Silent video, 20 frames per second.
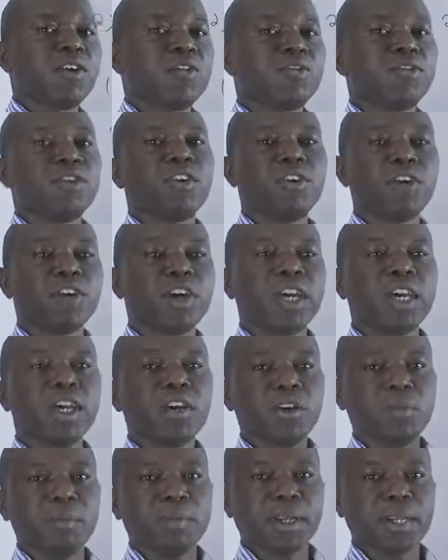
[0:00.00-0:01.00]
for
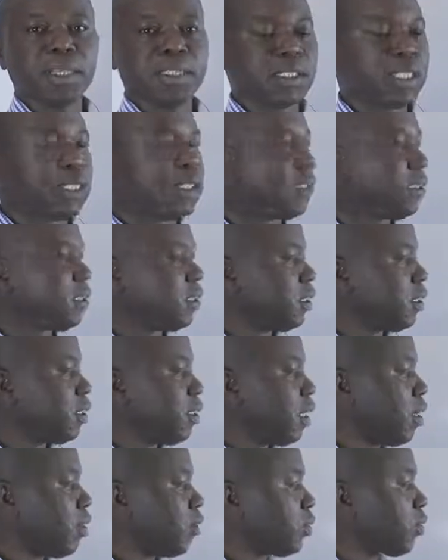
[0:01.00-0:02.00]
endoparasites,
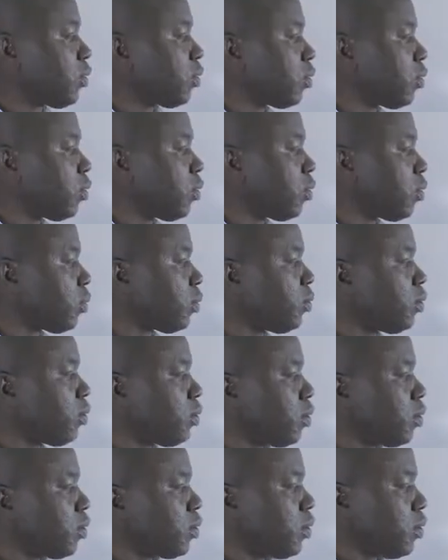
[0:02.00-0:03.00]
they're also going to
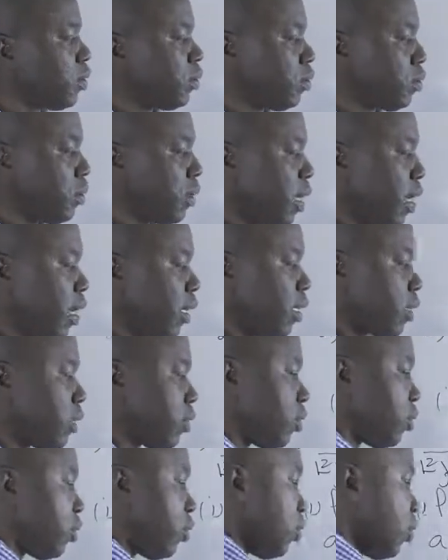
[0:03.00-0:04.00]
die.
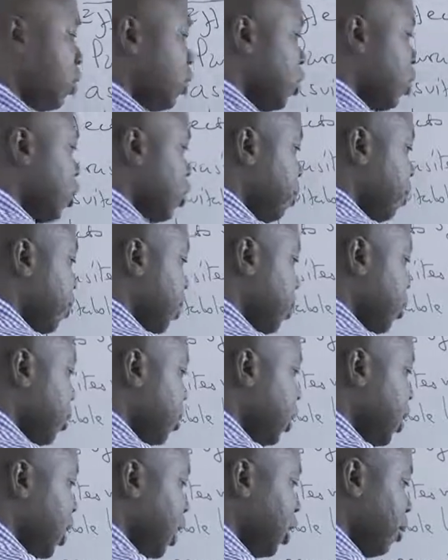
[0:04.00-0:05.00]
So to
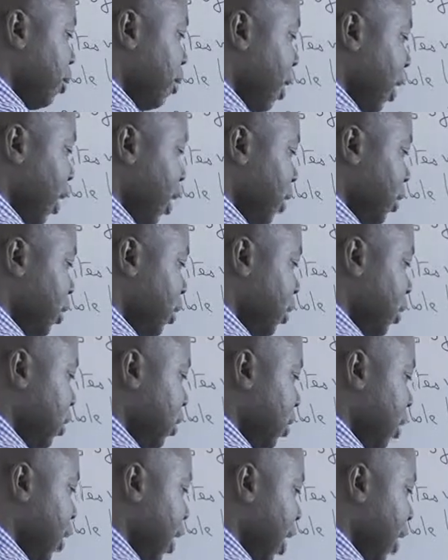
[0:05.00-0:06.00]
produce that balance,
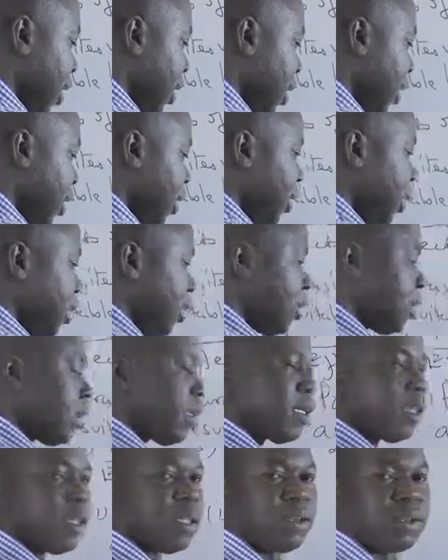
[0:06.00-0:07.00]
again,
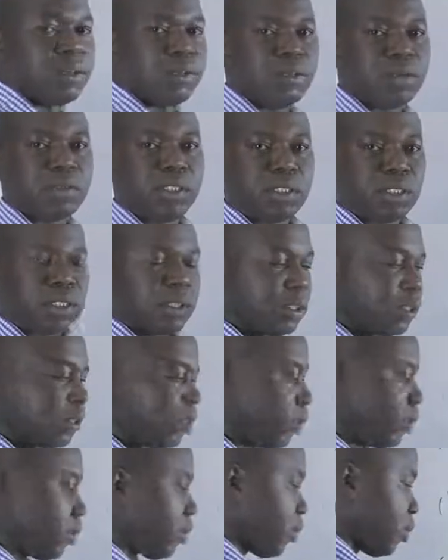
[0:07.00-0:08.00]
they'll do it
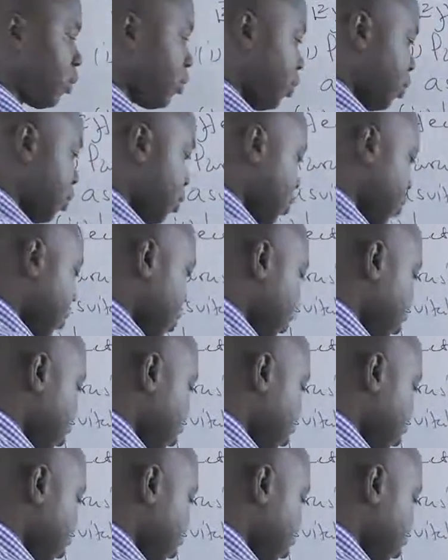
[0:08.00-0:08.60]
through